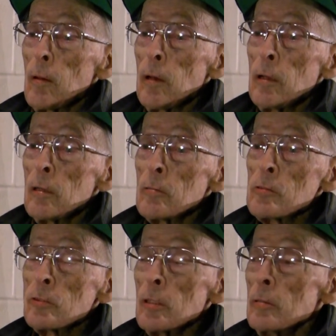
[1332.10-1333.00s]
And it
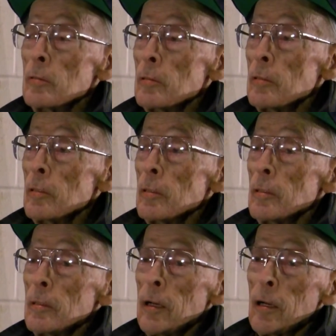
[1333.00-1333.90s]
was,
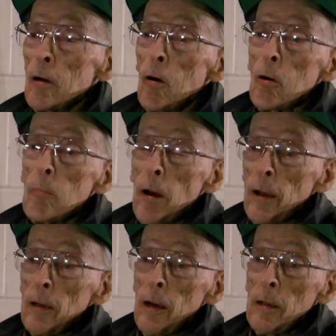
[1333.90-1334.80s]
then it all got
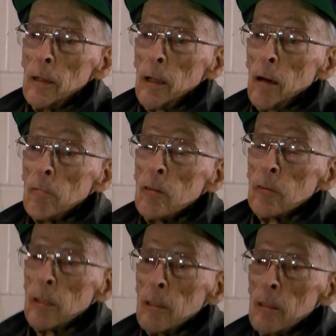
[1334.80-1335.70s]
back on, a lot of
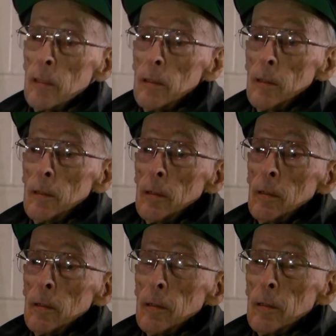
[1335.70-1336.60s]
riveting.
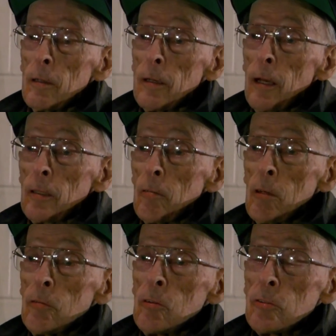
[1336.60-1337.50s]
And they got the
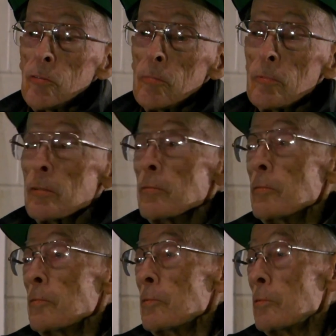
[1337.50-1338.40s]
riveters from
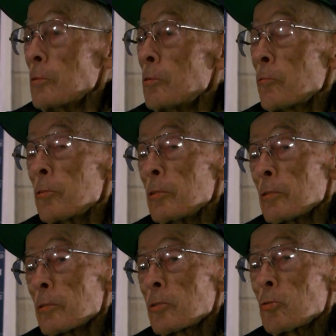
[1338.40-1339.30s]
over in the
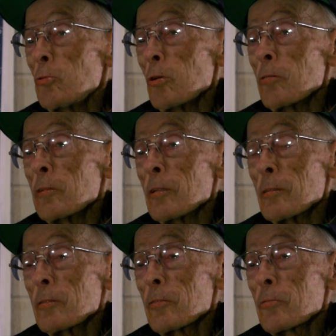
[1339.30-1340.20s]
school over there,
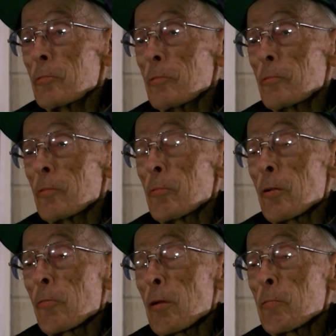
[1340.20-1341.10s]
where
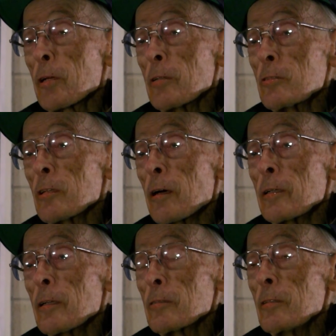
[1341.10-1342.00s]
3-wing is now, I
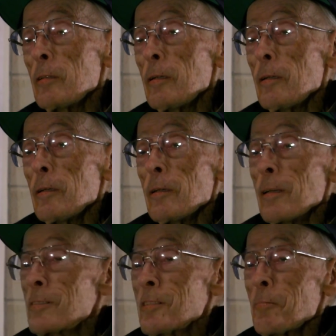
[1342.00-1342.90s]
guess.
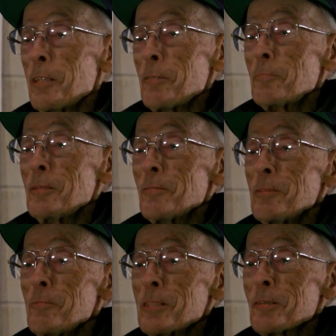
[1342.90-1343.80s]
And some of them
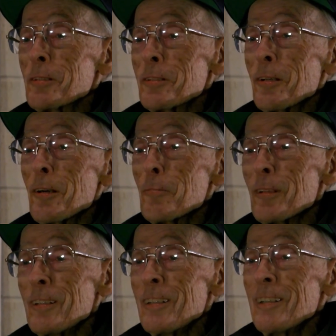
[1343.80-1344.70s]
rivets were terrible.